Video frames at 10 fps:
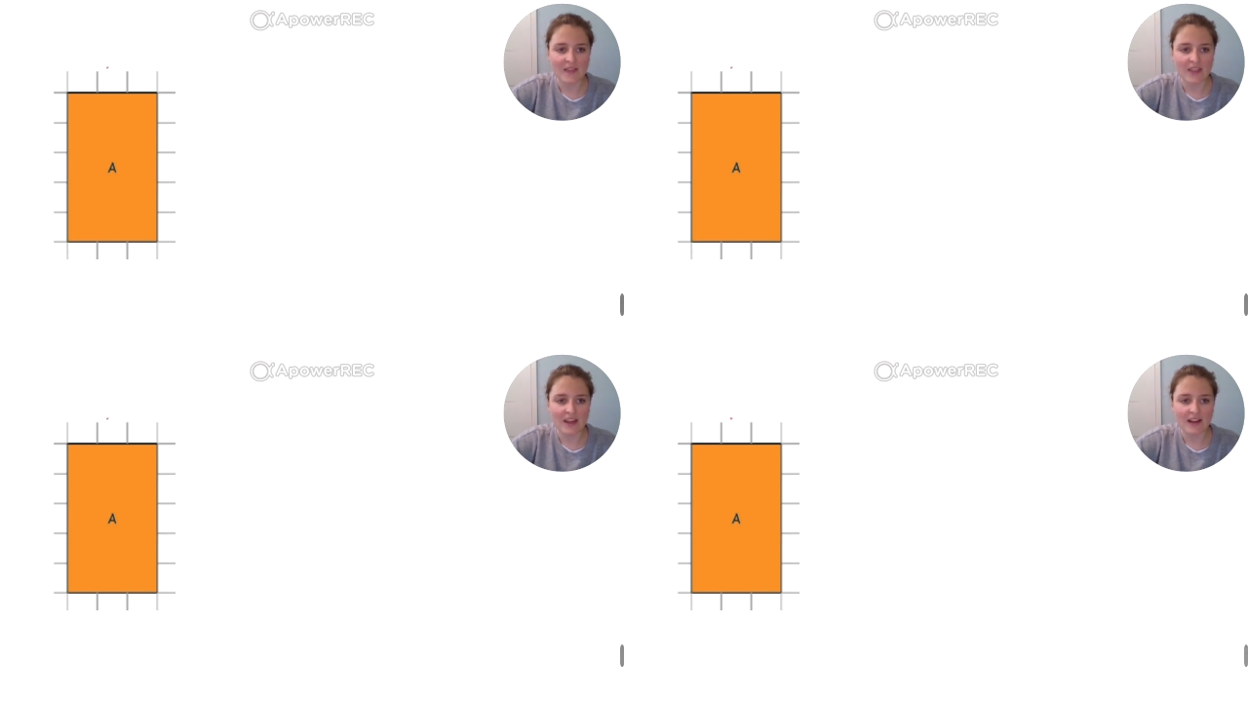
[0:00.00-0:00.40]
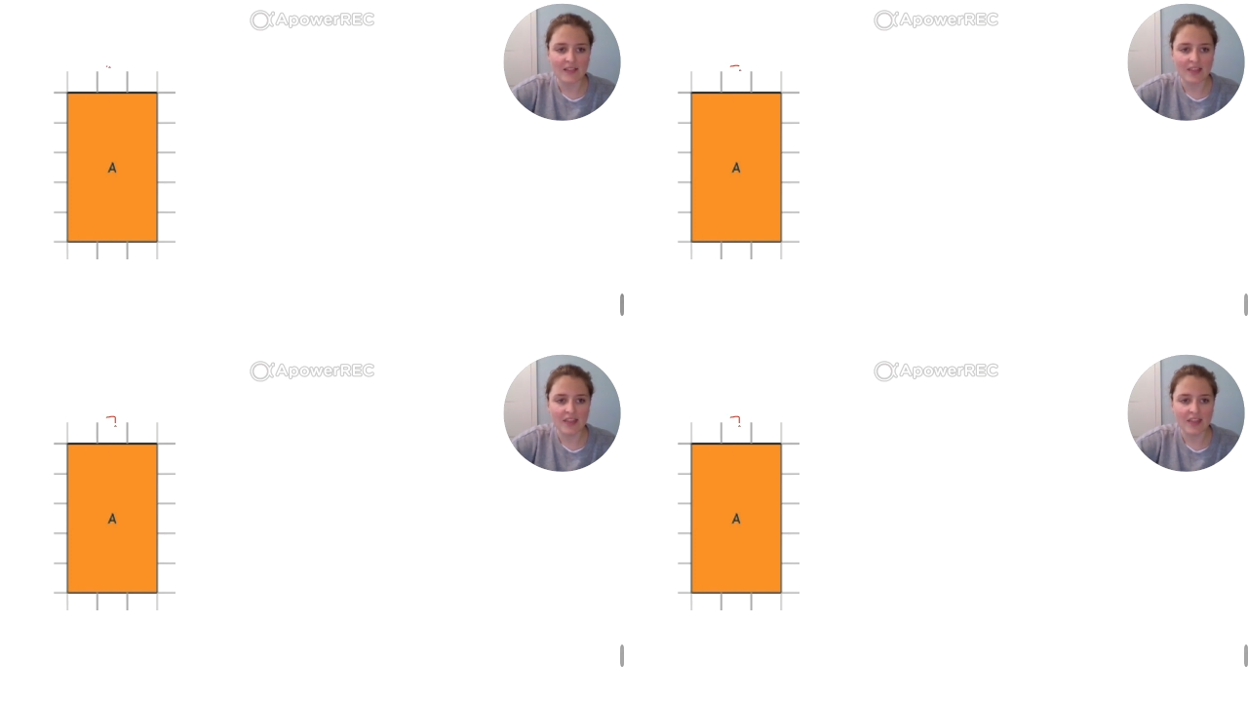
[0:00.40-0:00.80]
that
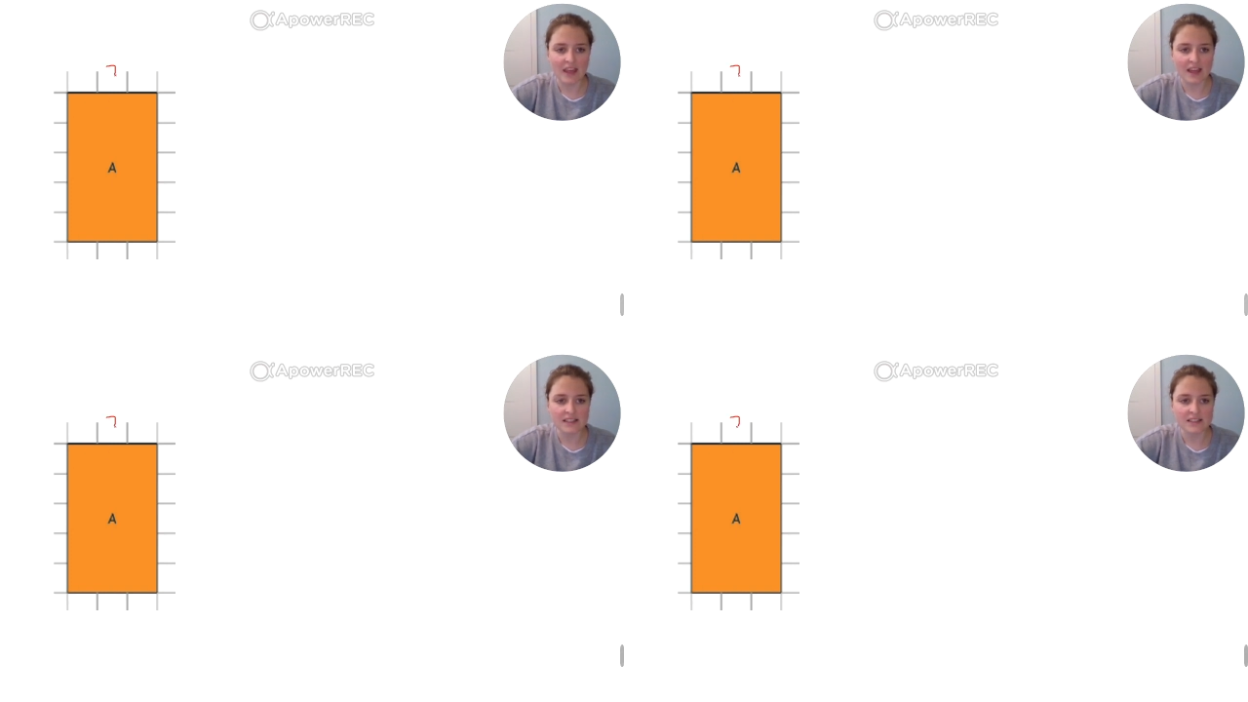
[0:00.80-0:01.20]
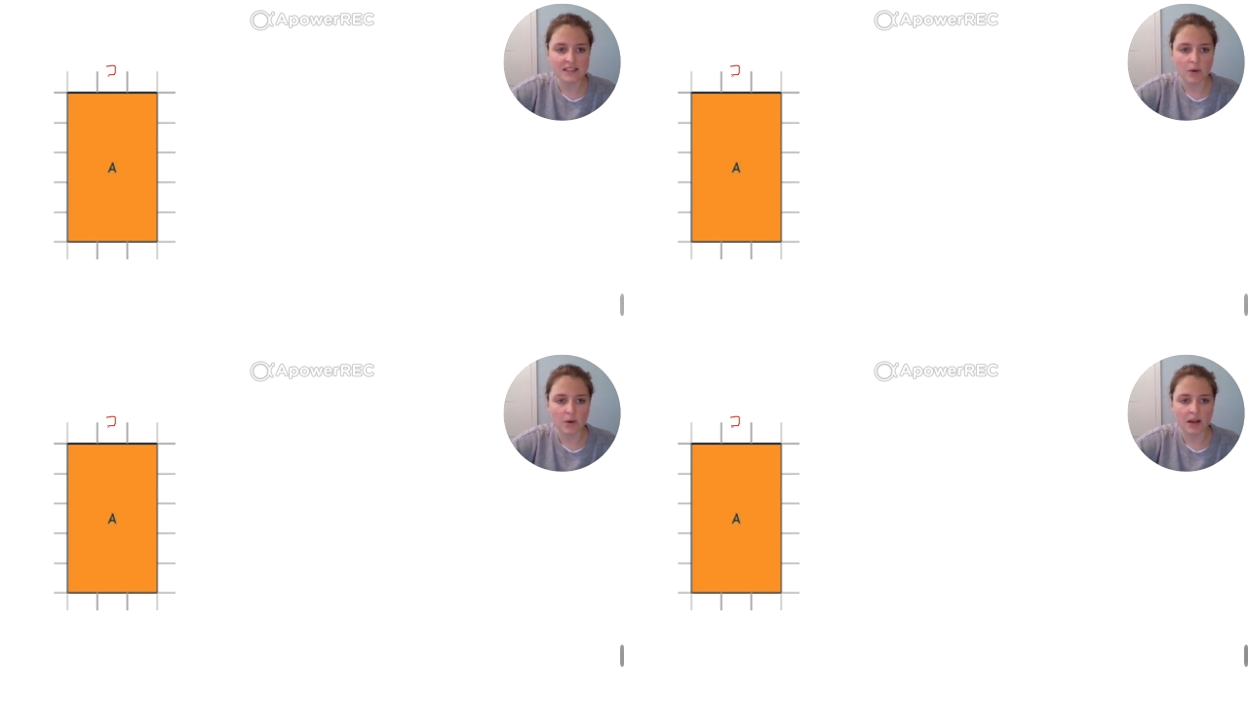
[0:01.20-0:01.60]
this
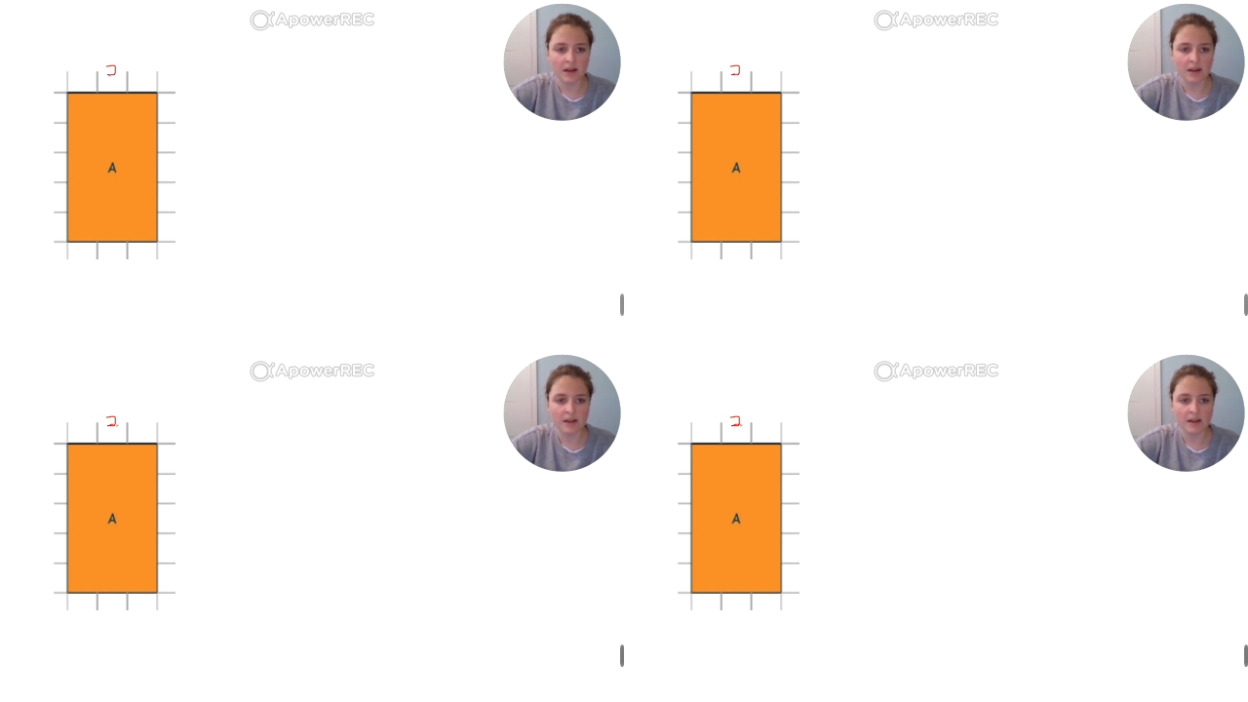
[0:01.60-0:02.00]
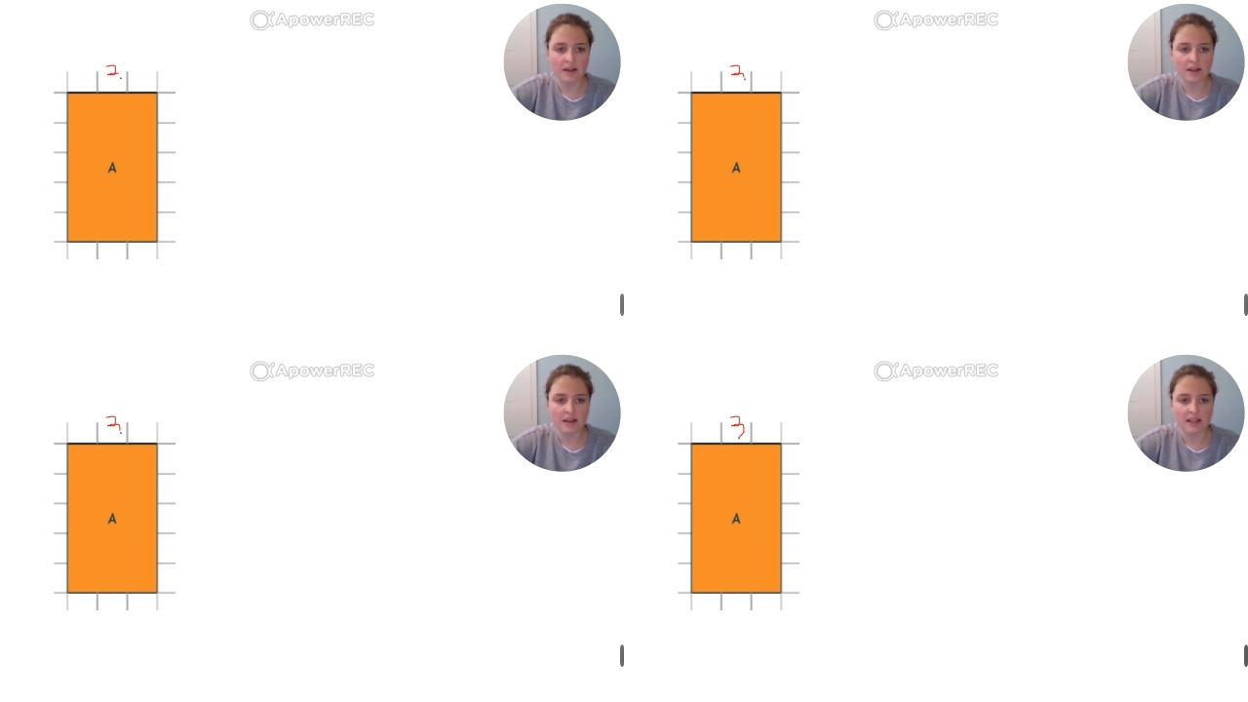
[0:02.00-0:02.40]
one
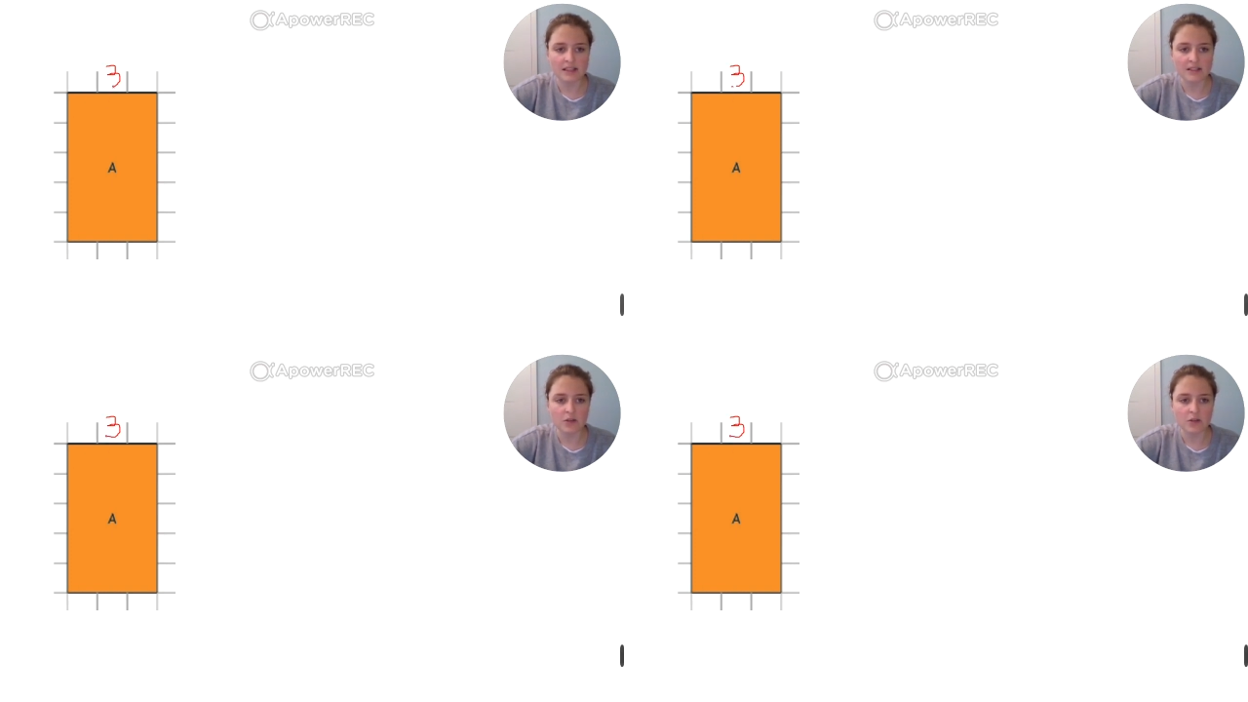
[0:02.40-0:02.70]
is